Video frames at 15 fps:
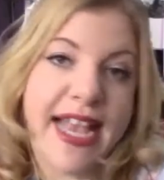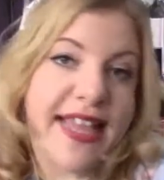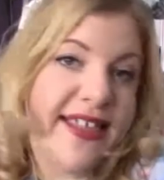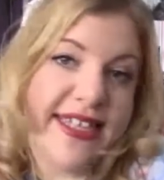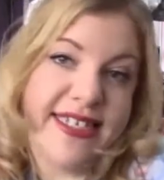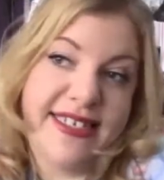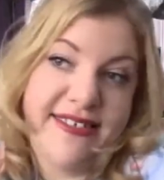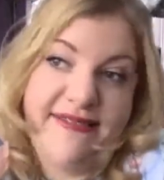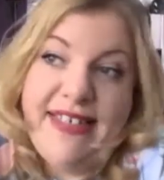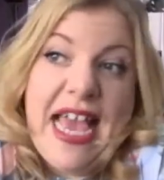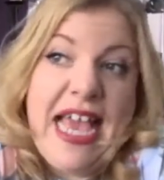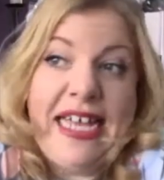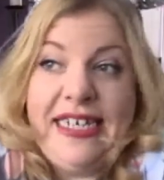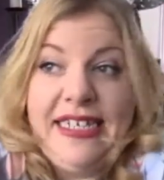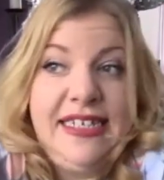it's
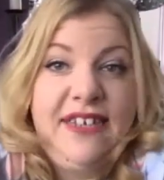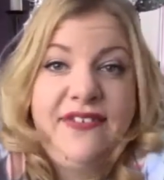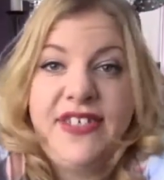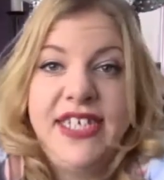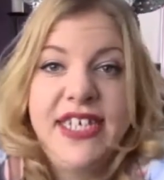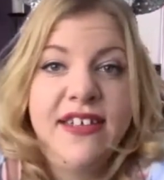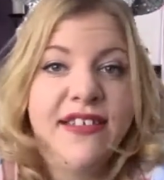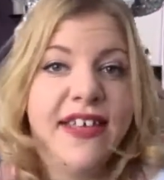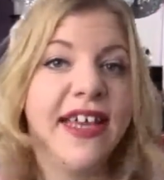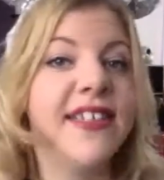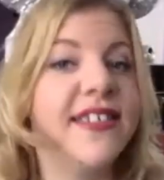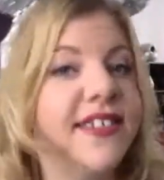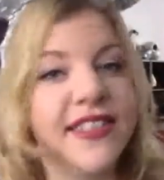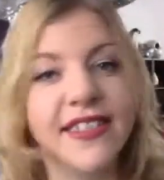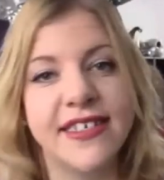enough said on that, isn't
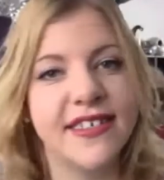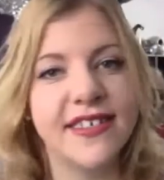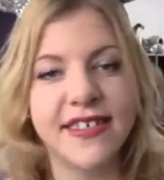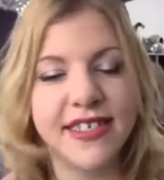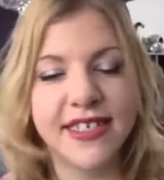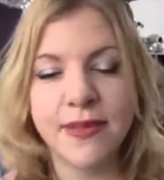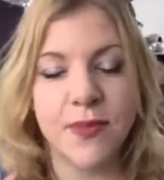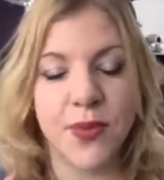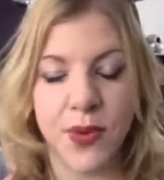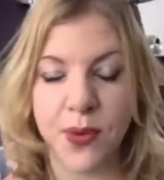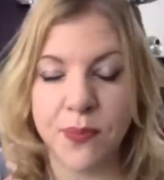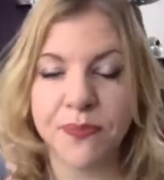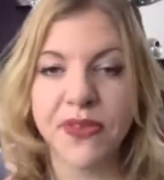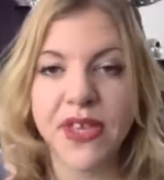it? It's simple.